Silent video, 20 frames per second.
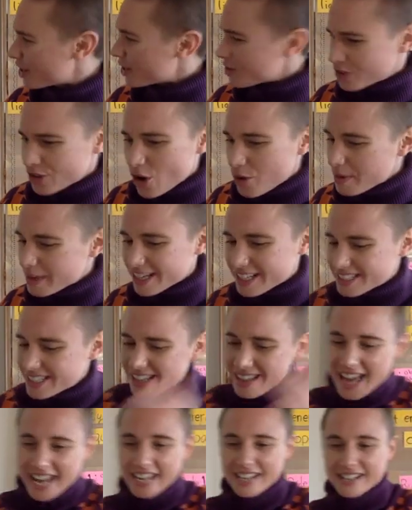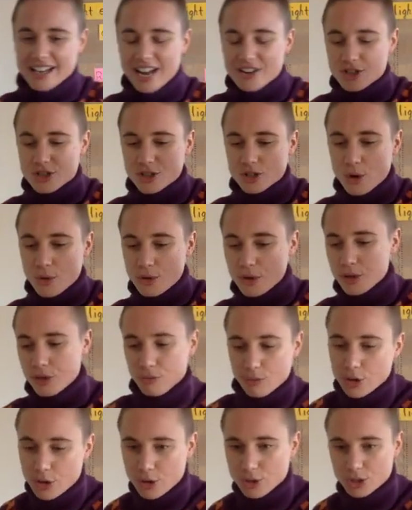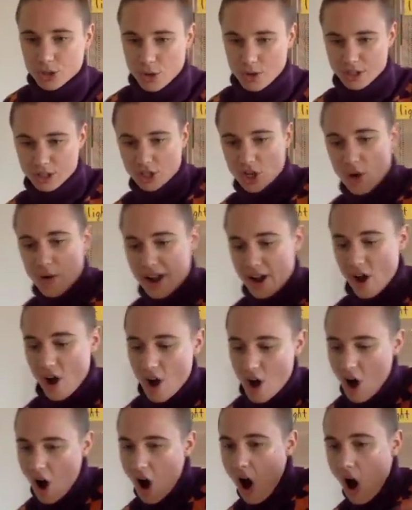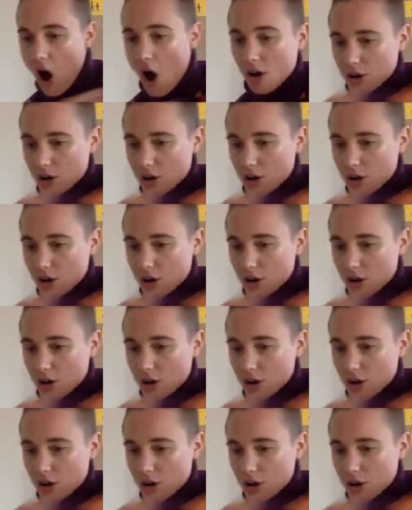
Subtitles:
No, because the light cannot just go through, so it's going all